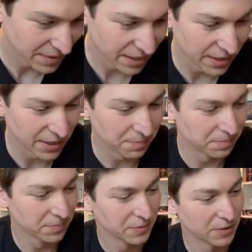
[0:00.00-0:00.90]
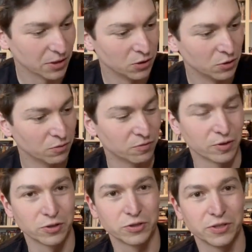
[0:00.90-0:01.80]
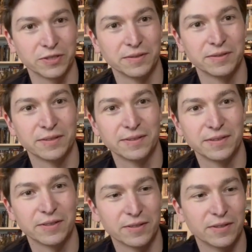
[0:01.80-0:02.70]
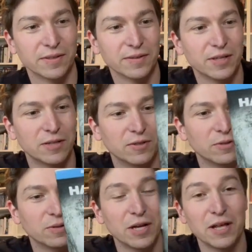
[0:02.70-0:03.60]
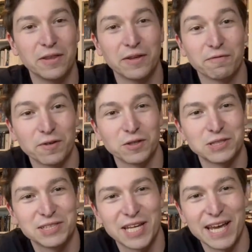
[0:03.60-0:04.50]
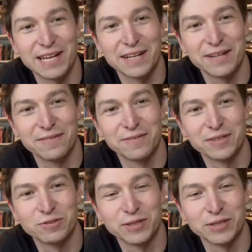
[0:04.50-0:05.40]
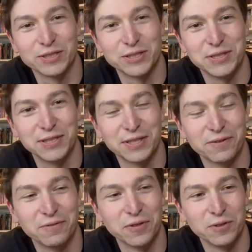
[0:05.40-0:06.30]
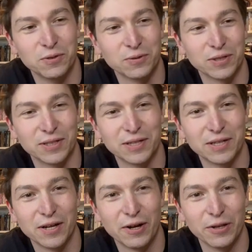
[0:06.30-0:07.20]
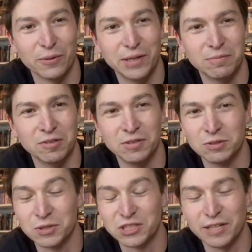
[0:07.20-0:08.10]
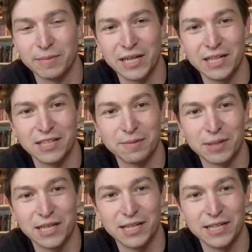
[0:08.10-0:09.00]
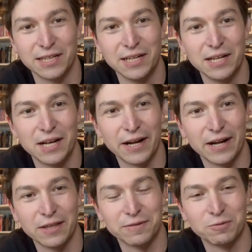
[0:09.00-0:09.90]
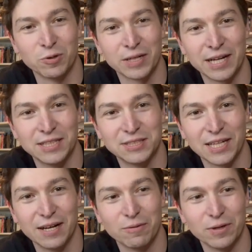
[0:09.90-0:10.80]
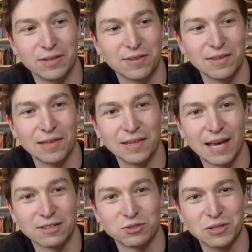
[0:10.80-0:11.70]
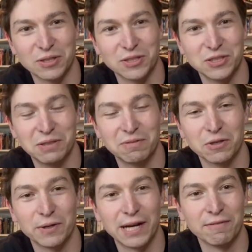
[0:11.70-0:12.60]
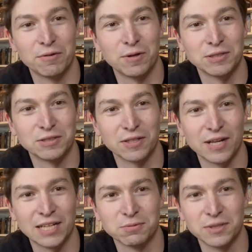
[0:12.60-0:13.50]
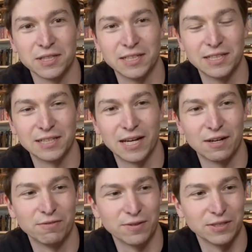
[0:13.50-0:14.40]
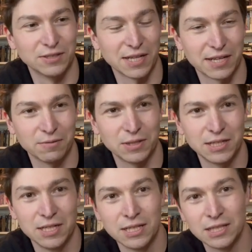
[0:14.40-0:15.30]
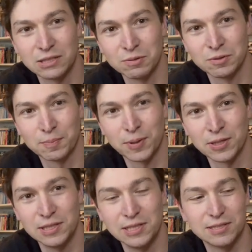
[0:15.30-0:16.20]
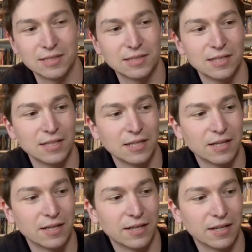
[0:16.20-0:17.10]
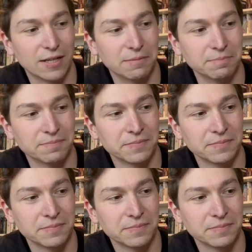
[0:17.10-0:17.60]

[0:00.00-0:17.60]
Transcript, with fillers: Um, the new version or the new, the first set of the trilogy of the newer Halloween movies, which I might end up getting uh, the 4K set with that trilogy, even though I haven't watched the last one and I didn't care for the second one. This one is pretty decent. Um,